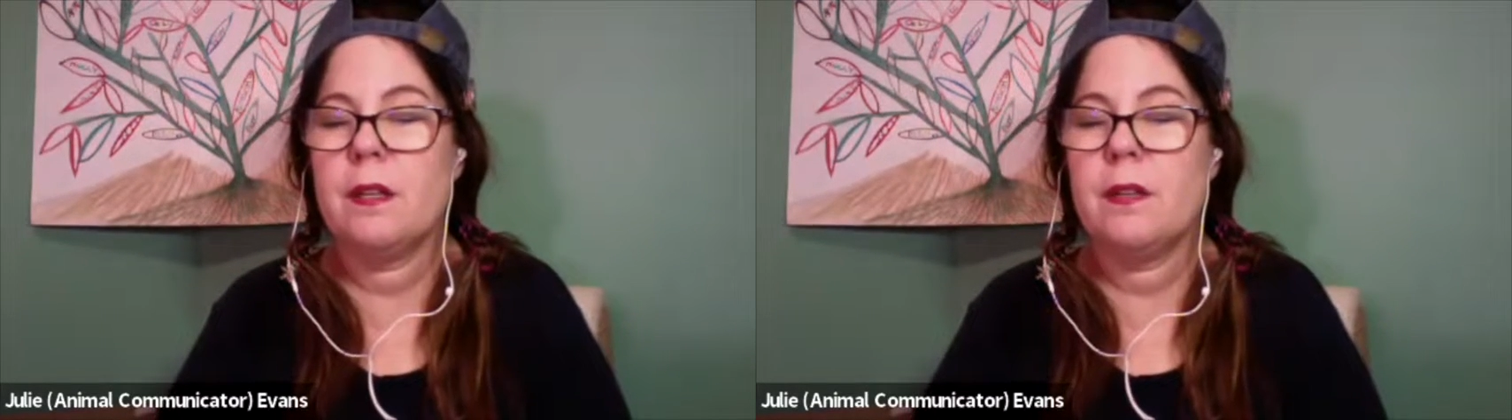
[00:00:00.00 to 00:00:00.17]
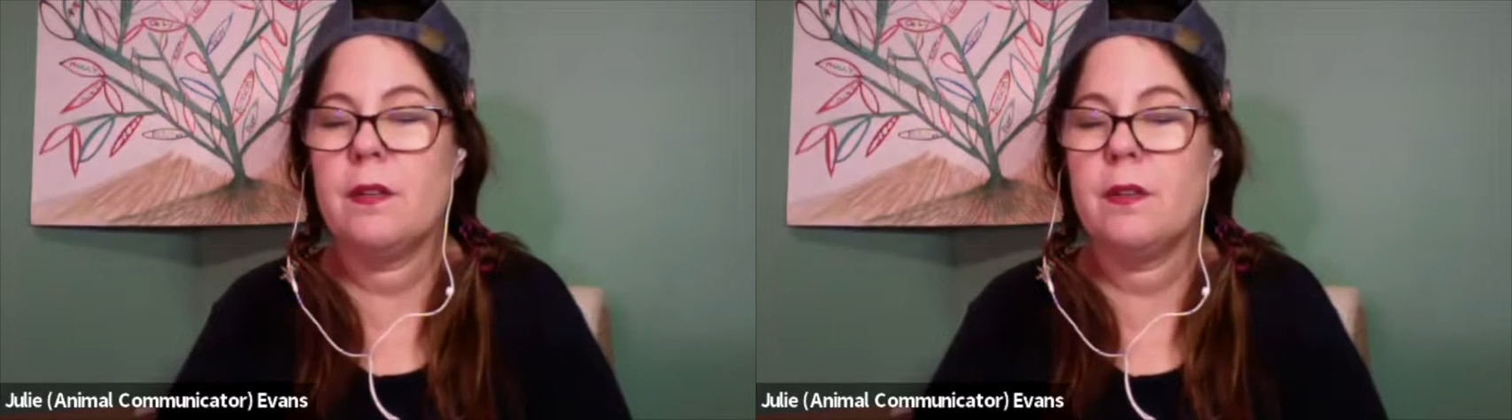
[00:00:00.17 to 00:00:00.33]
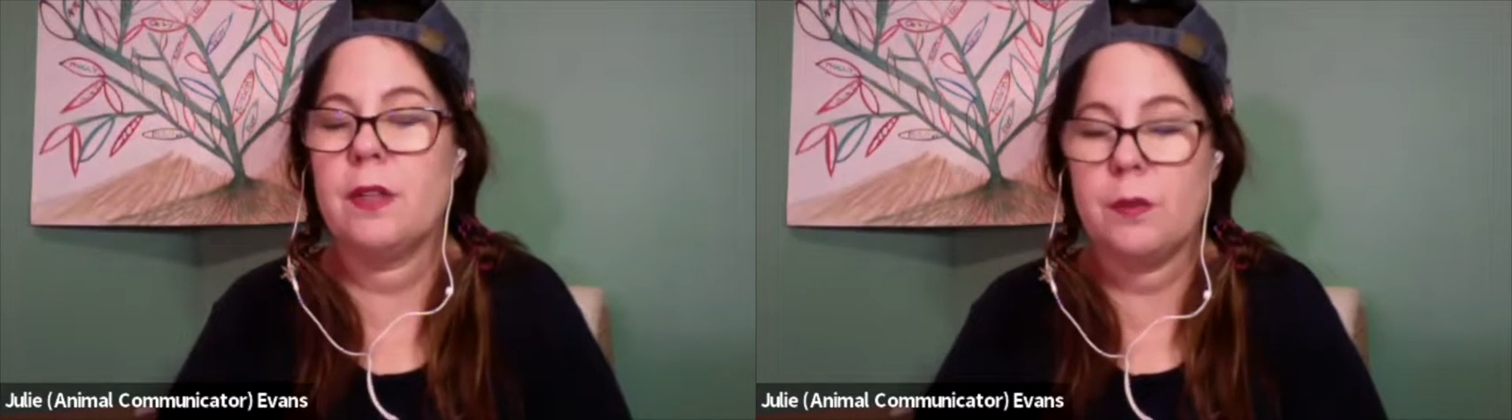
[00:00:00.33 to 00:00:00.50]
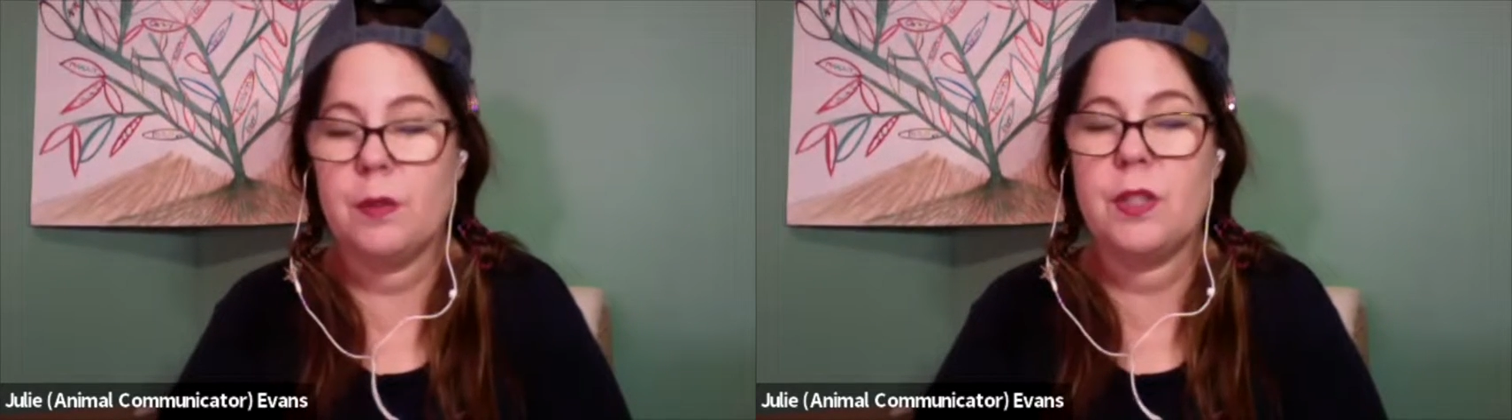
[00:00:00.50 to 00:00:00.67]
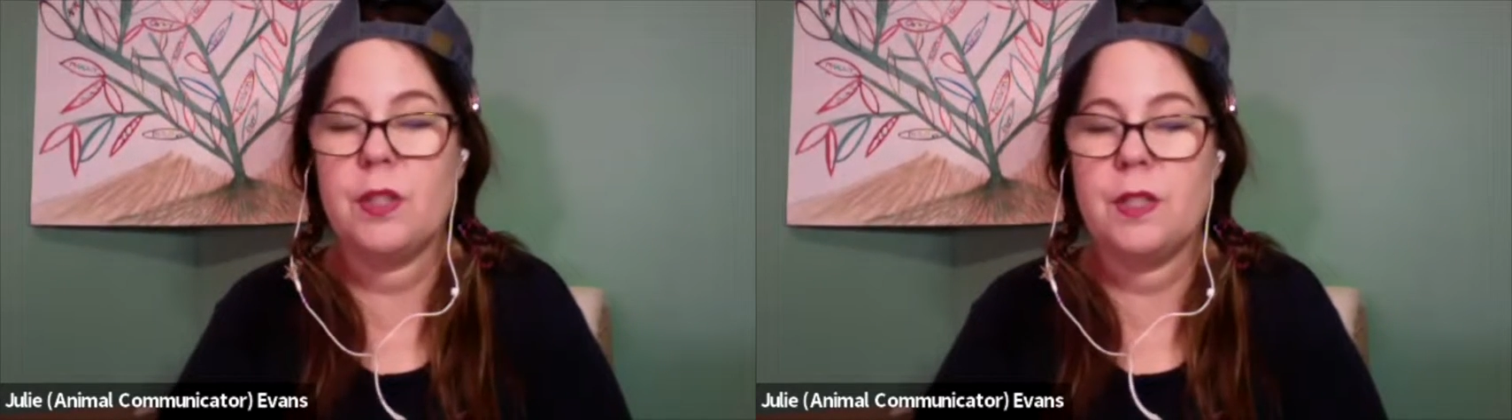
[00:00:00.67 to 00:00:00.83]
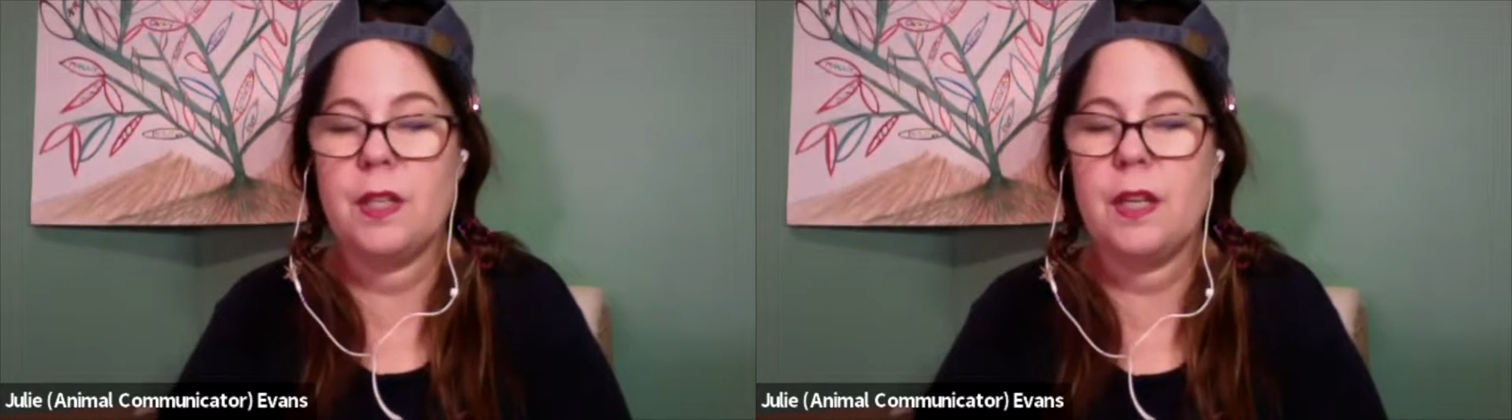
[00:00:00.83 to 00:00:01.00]
That's what
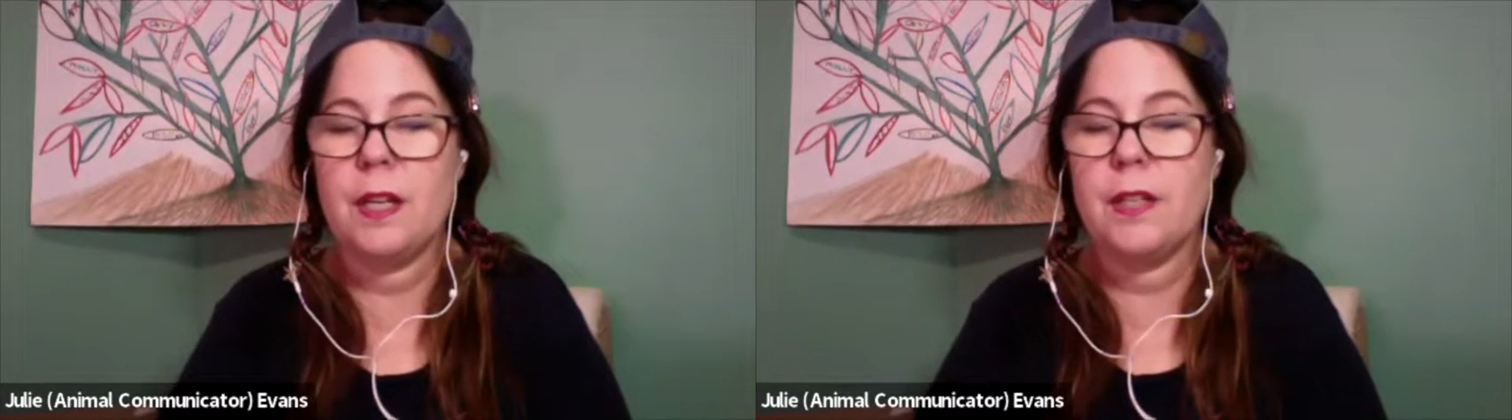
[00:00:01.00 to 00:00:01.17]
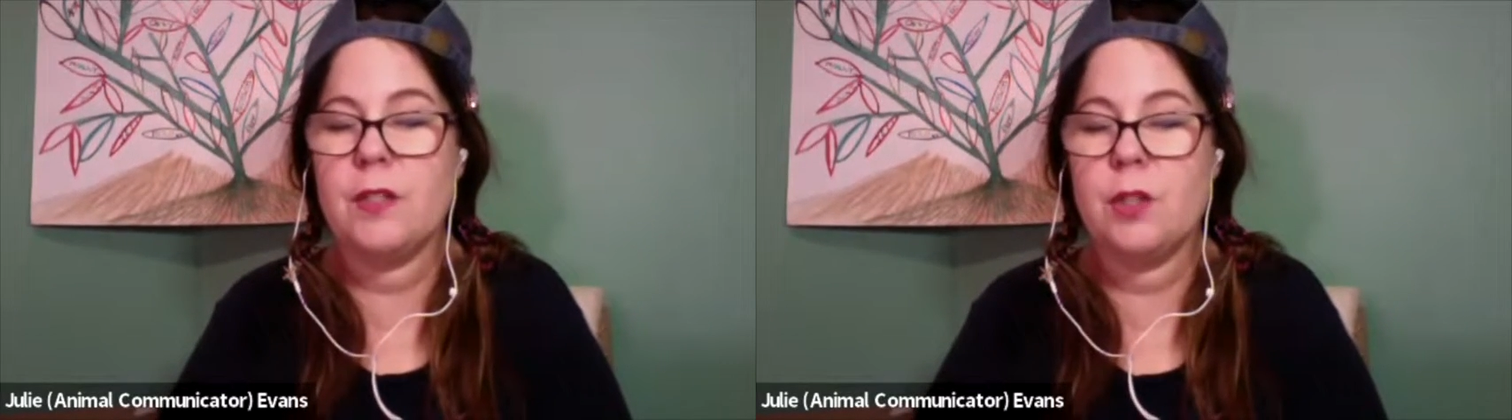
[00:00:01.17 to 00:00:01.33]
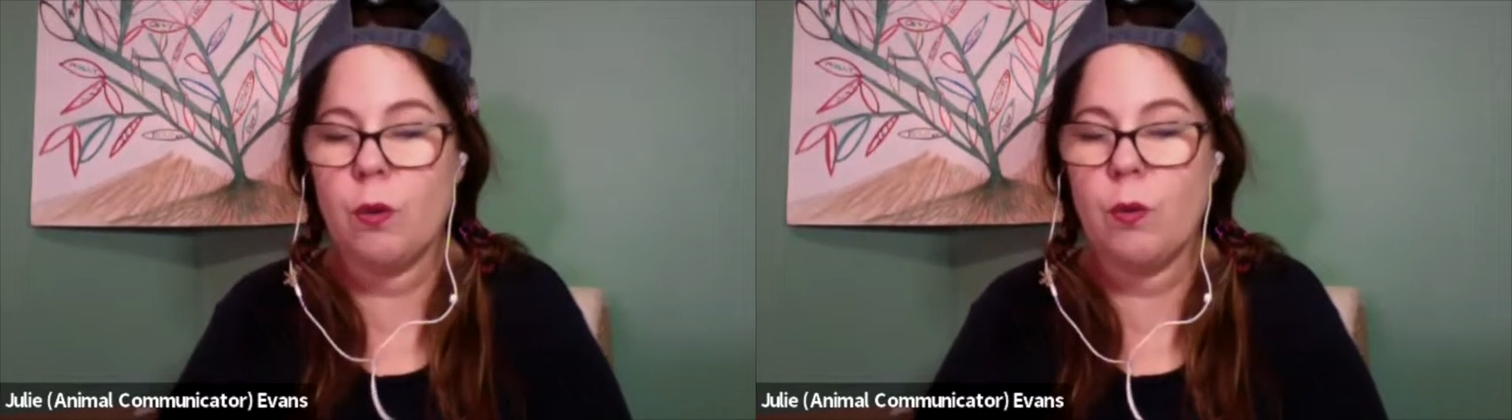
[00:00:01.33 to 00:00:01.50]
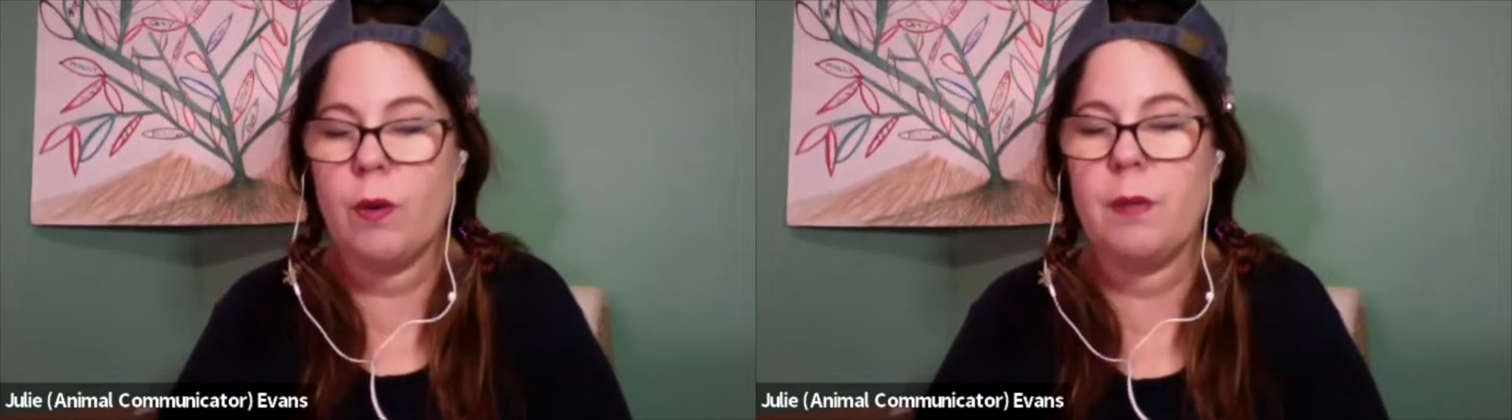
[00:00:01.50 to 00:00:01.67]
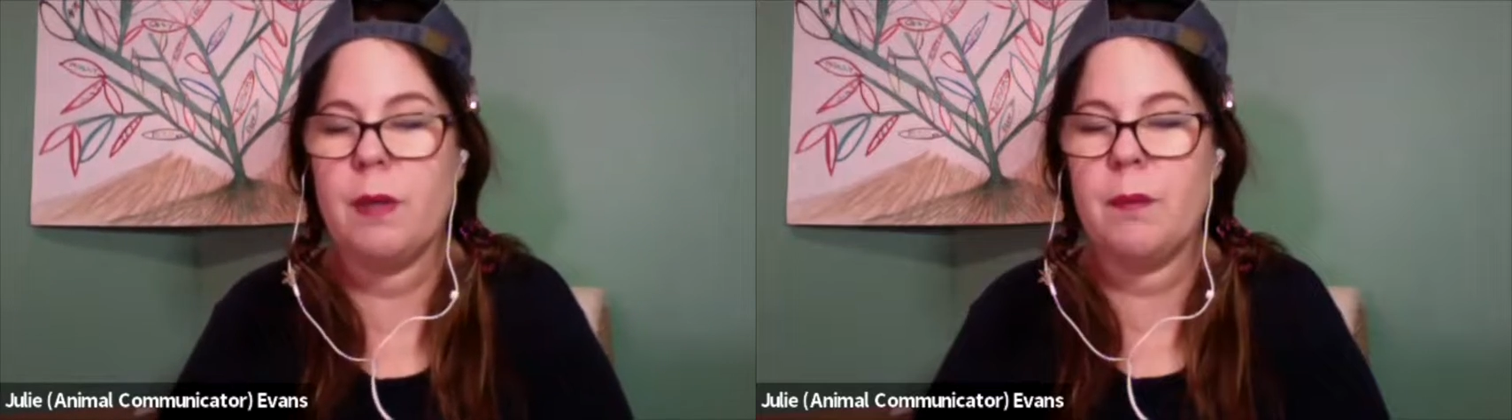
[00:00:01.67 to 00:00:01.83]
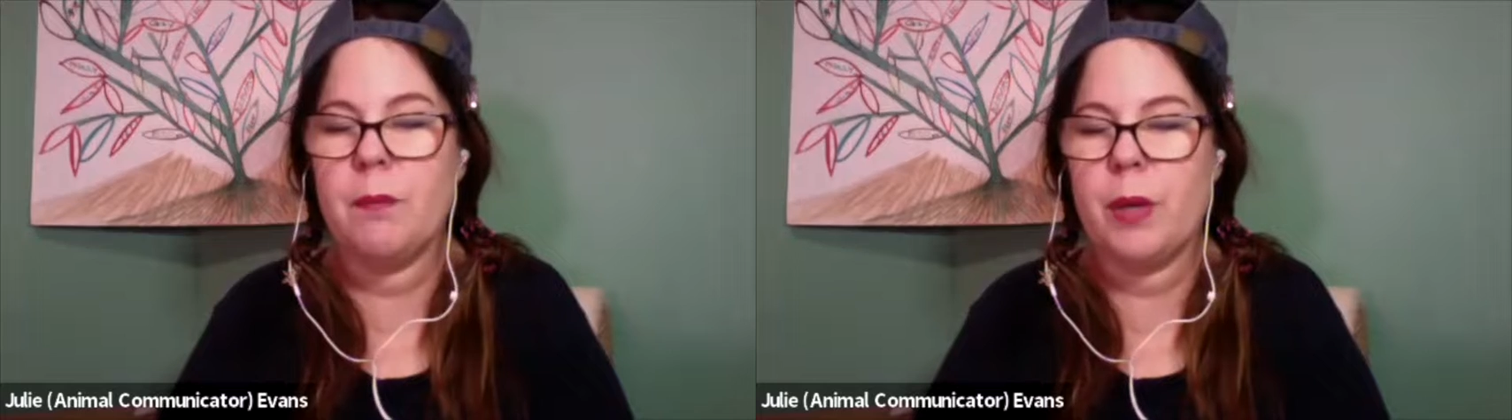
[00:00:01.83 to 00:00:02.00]
she's saying. I don't want to
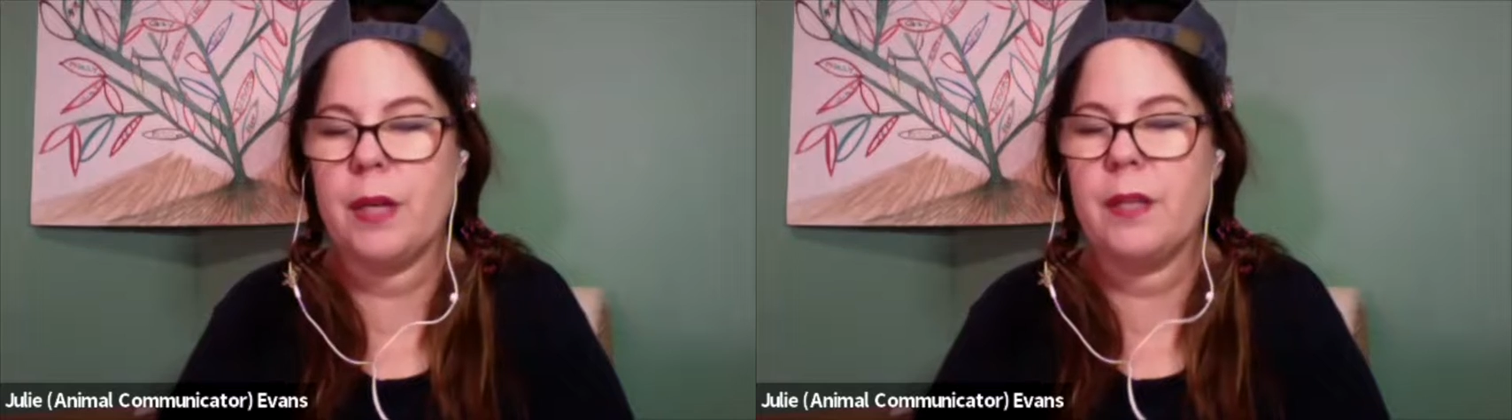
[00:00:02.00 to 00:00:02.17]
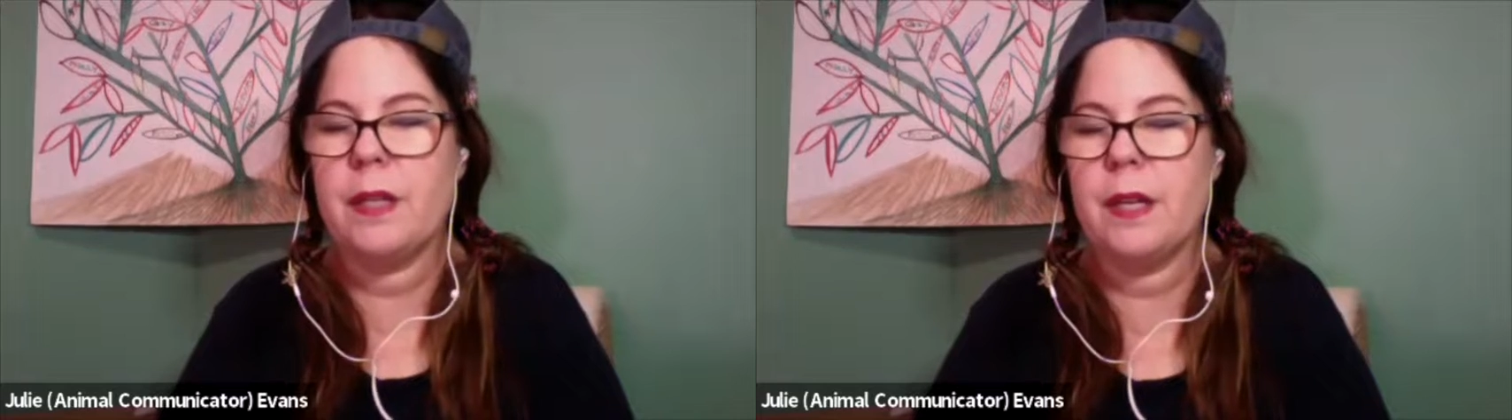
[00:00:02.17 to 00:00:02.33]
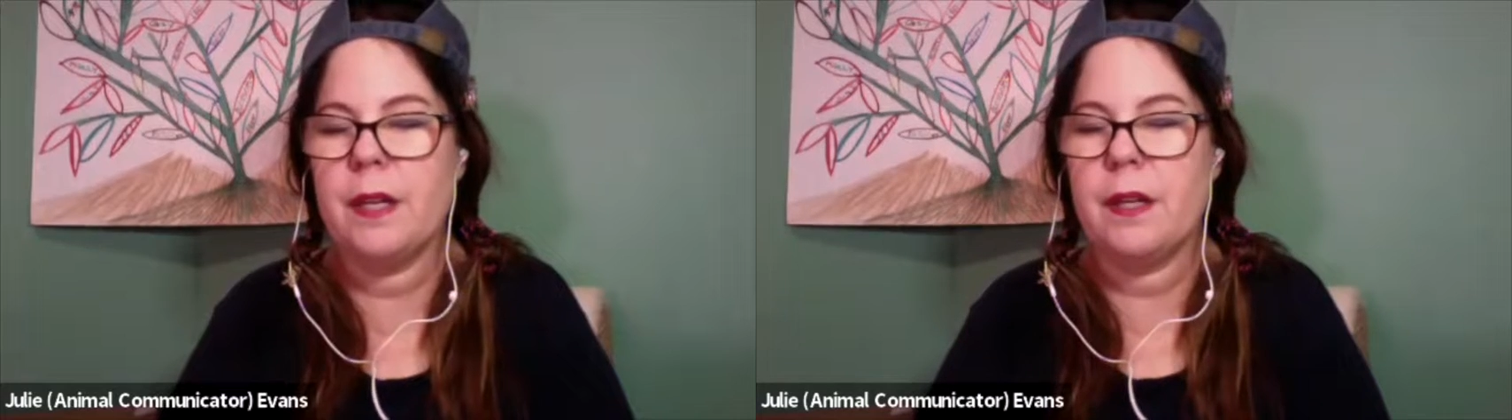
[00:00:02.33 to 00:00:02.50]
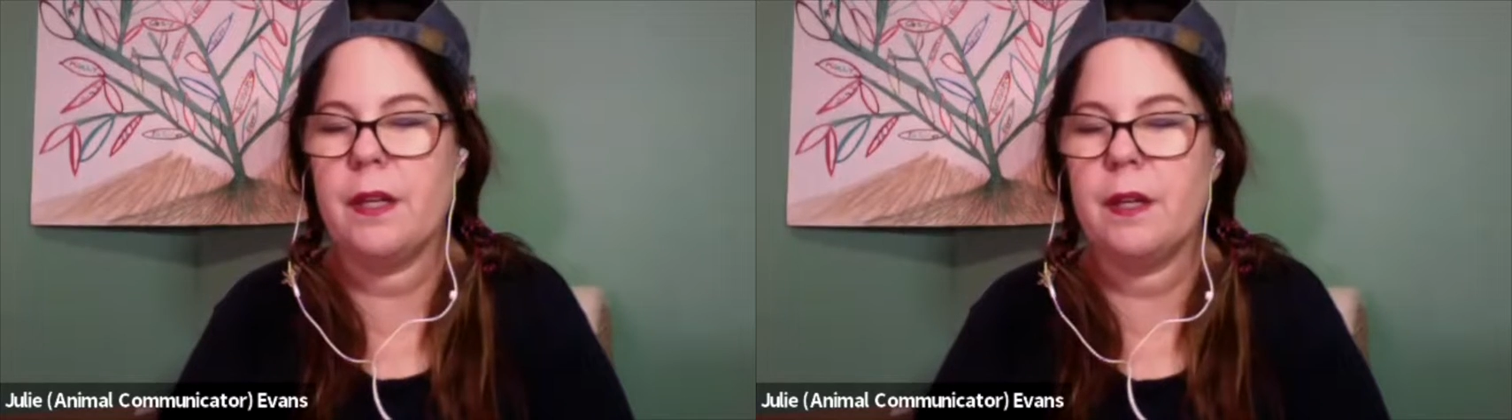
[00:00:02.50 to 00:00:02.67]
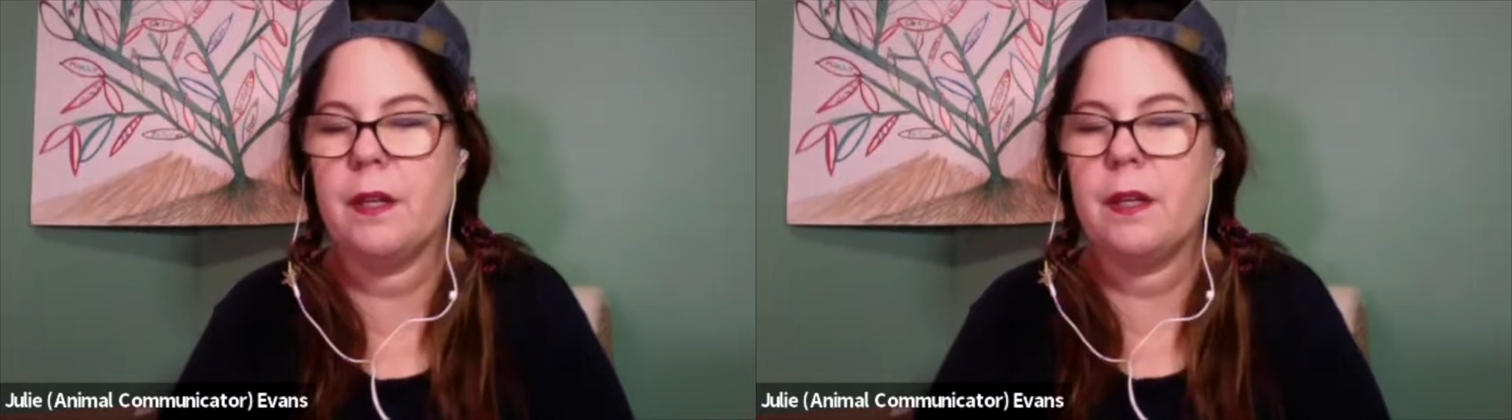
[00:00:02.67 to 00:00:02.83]
be impregnated.